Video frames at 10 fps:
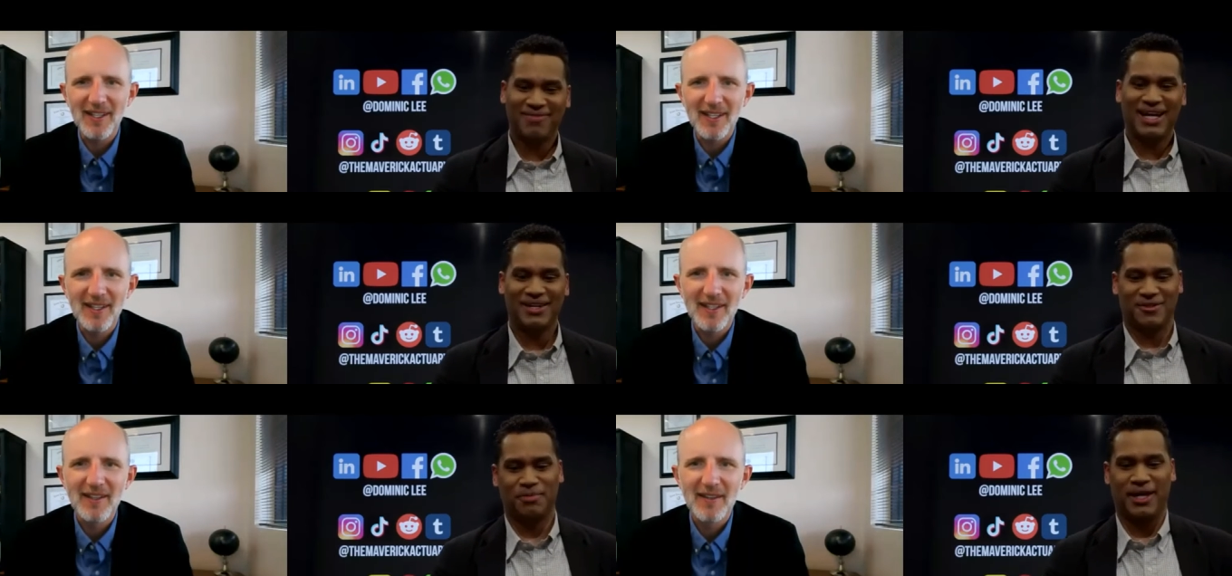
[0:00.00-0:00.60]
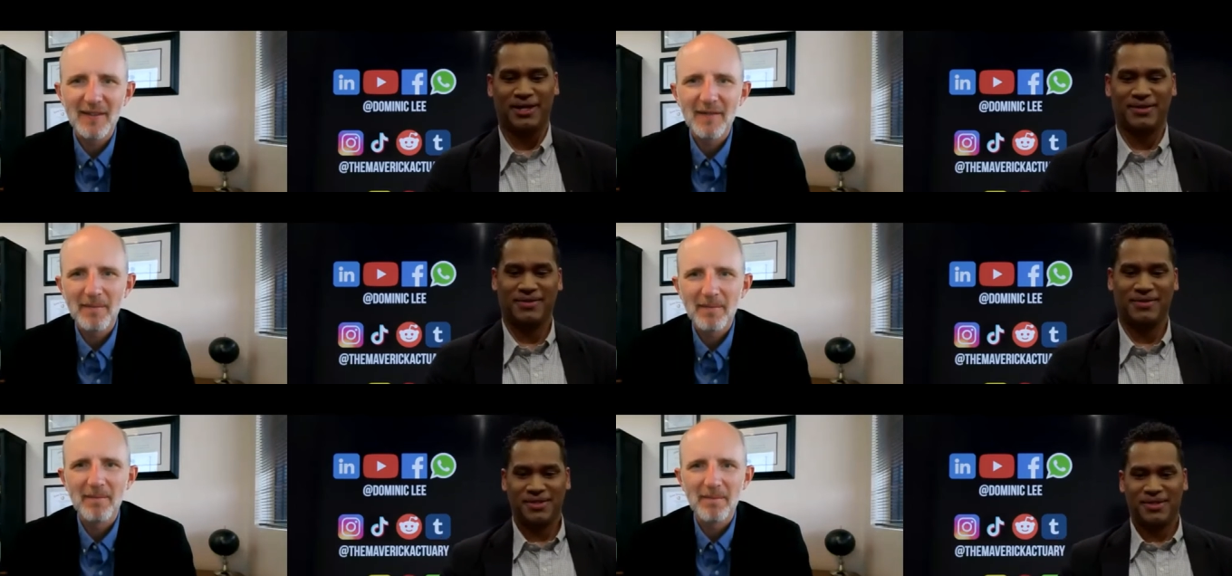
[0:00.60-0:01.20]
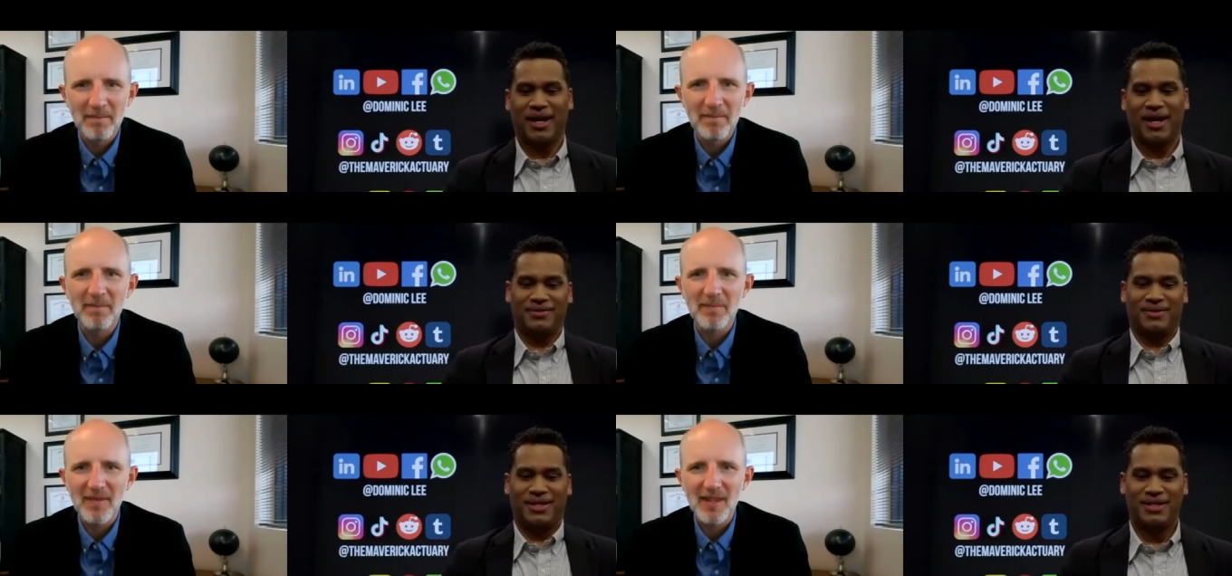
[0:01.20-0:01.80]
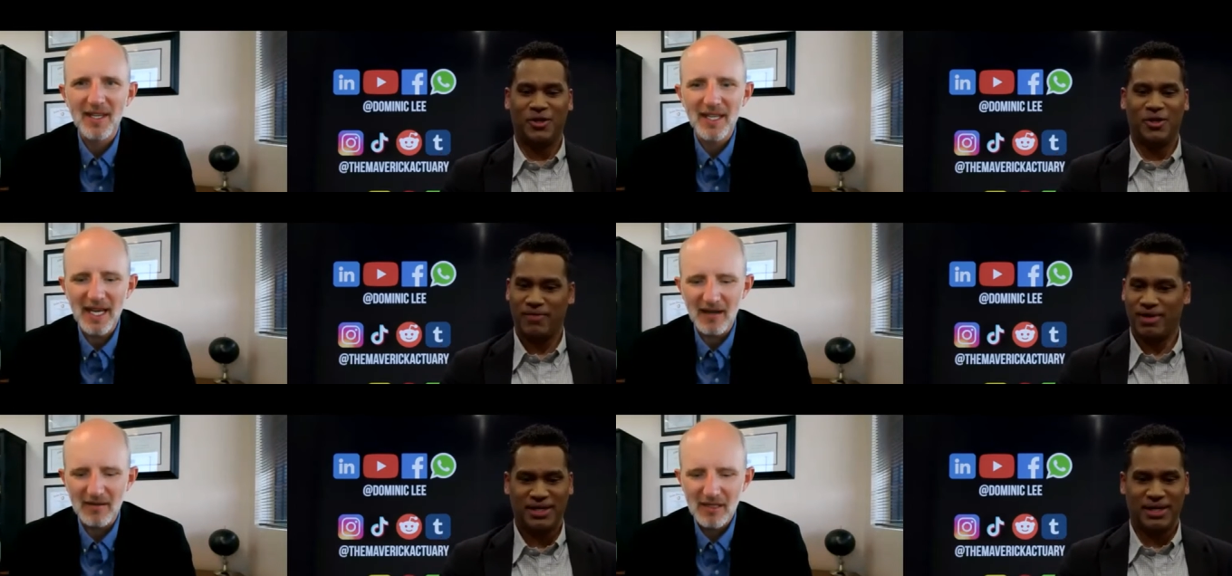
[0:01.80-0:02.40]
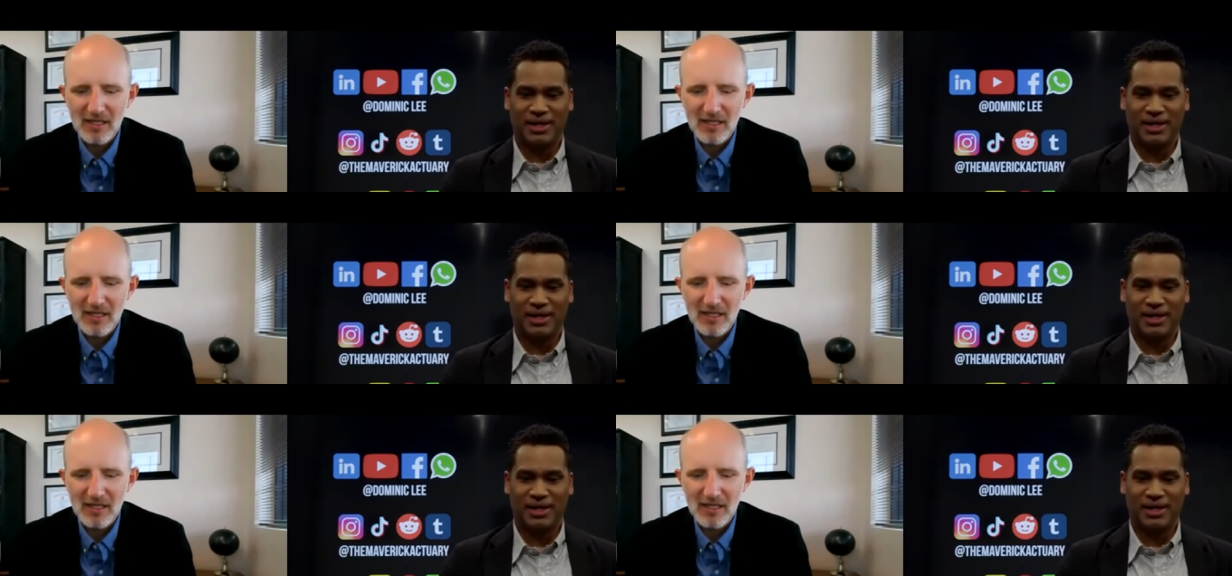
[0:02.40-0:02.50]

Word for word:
Speaker 1: Kind of lined up, yeah, mm-hmm. yeah.